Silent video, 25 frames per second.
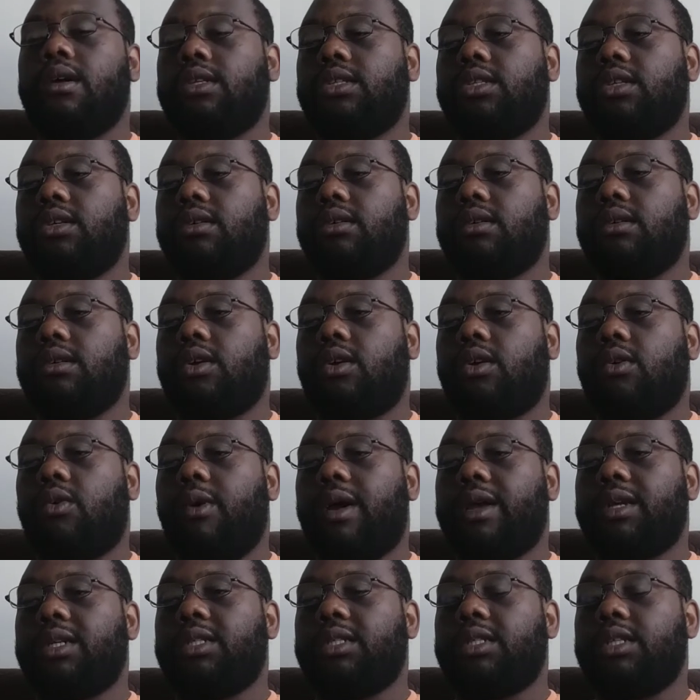to
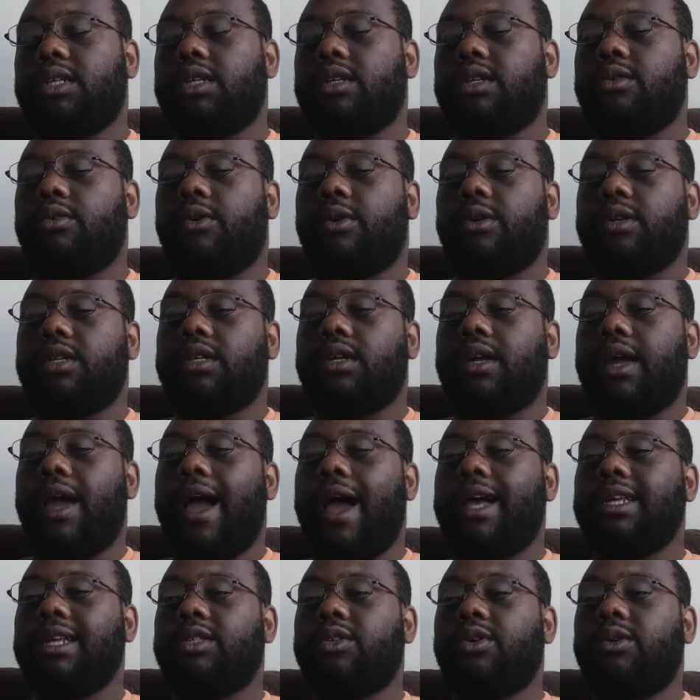question or to
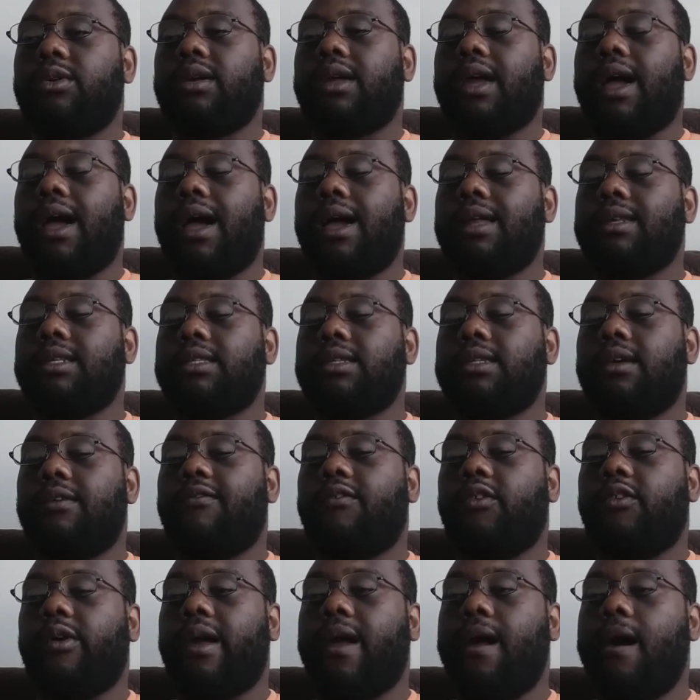ask their gods to,
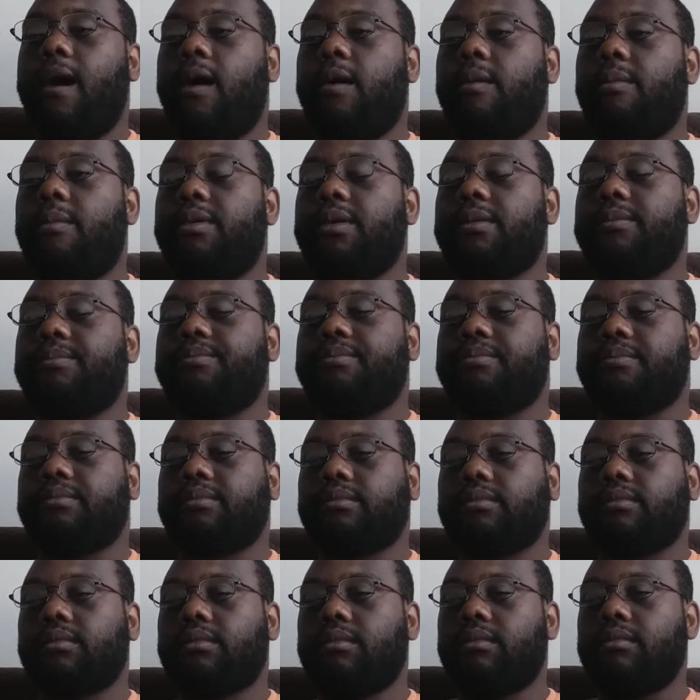for help
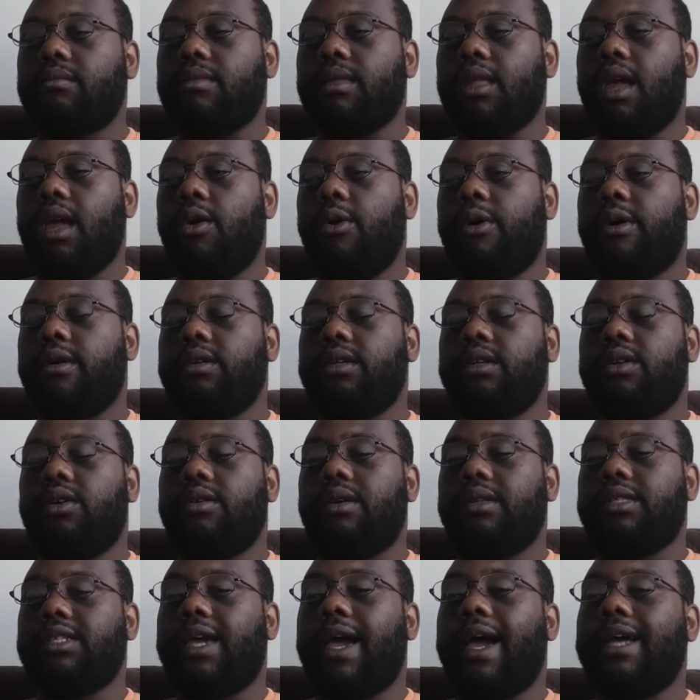or you
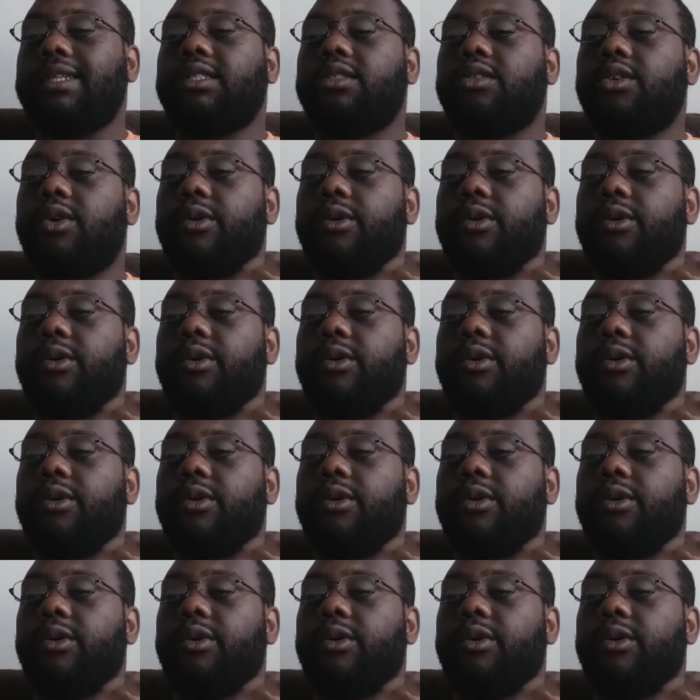know to ask